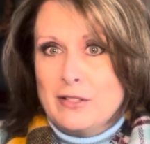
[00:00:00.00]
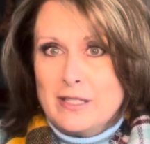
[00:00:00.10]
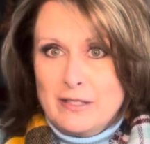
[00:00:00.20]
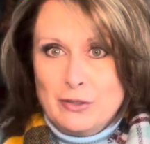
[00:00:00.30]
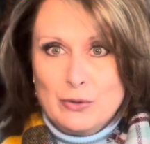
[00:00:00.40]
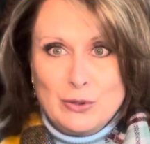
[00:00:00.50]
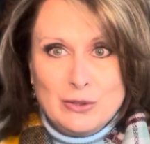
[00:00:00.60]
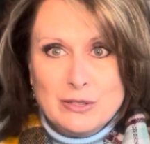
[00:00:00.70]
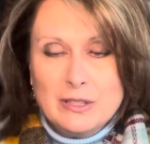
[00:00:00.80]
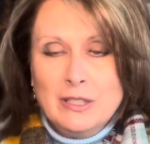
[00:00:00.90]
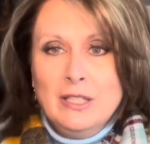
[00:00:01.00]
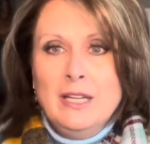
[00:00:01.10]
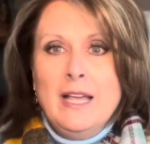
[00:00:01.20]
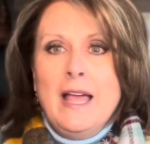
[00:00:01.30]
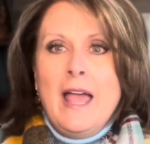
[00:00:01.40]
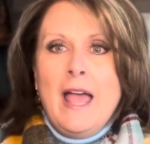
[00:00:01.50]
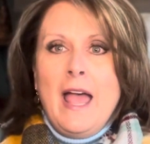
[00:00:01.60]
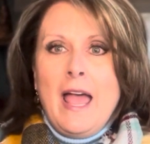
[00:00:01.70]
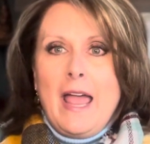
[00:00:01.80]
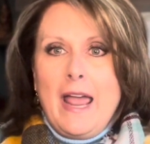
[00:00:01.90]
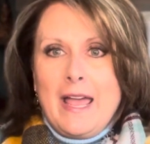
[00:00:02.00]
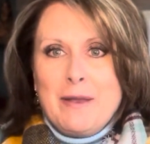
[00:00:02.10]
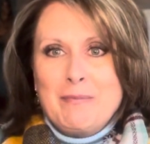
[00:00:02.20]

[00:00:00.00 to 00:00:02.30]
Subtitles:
10-year-old, and